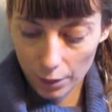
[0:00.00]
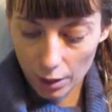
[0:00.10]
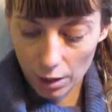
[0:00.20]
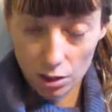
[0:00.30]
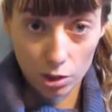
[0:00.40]

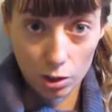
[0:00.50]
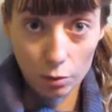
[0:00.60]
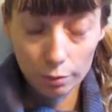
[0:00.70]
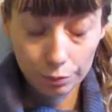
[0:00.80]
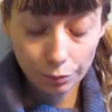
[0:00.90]
issue,
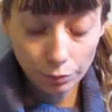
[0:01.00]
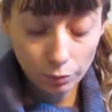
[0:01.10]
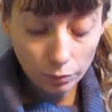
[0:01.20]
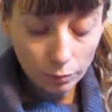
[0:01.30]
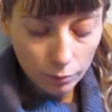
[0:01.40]

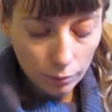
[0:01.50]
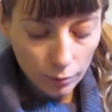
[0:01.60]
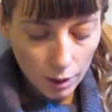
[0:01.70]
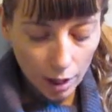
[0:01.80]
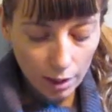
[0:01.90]

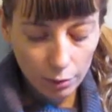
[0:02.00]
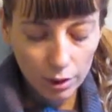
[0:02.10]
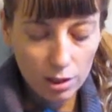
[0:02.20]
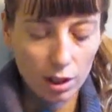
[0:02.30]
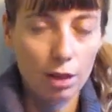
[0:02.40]
I really
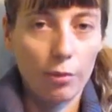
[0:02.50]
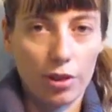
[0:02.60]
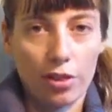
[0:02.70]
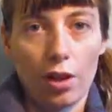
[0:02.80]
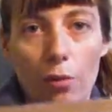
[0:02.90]
started with
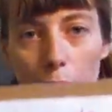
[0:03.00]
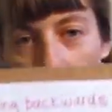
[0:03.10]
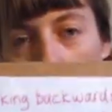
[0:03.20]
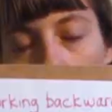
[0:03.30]
the working